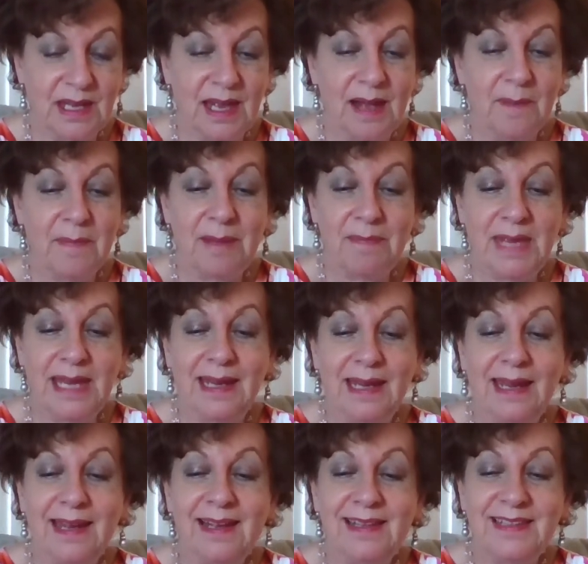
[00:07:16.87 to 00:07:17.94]
by making
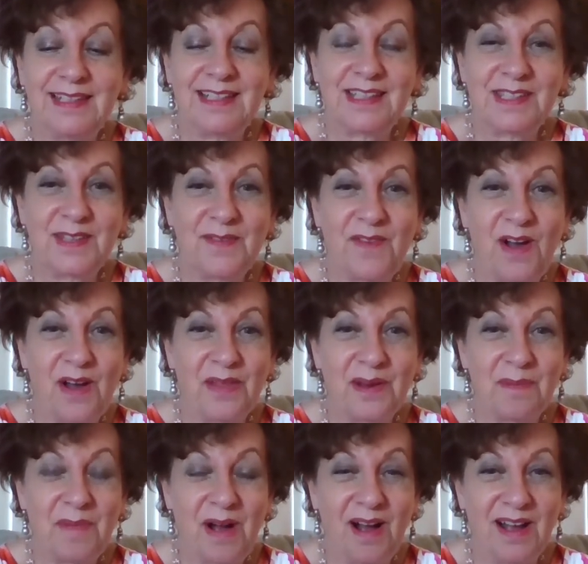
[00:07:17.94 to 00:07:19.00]
a list of all their
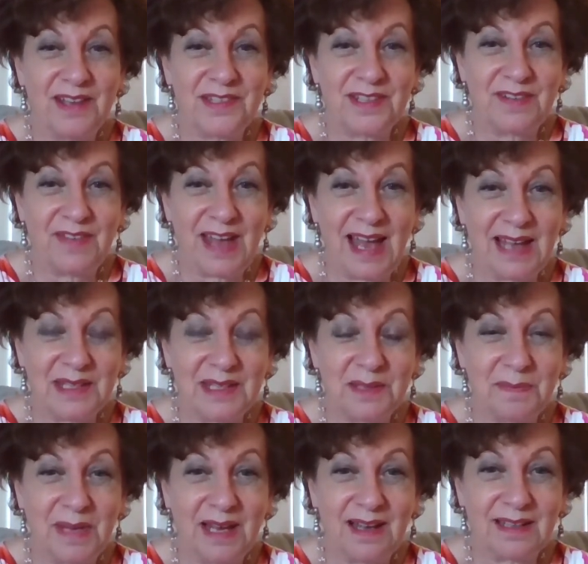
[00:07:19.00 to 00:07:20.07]
positive
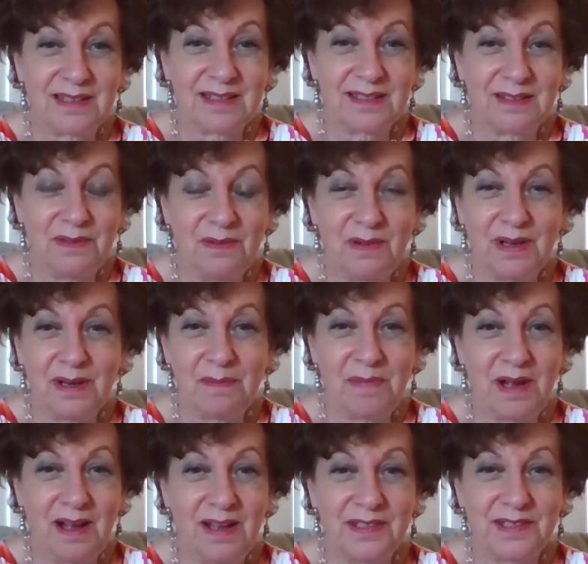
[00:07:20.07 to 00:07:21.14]
aspects. What are
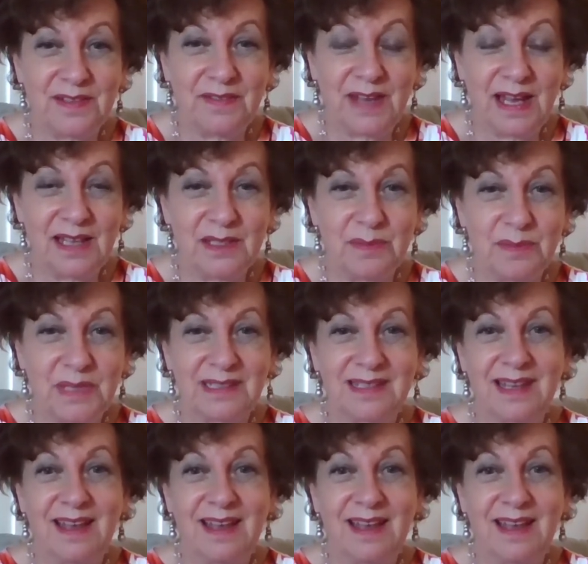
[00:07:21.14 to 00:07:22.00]
positive aspects?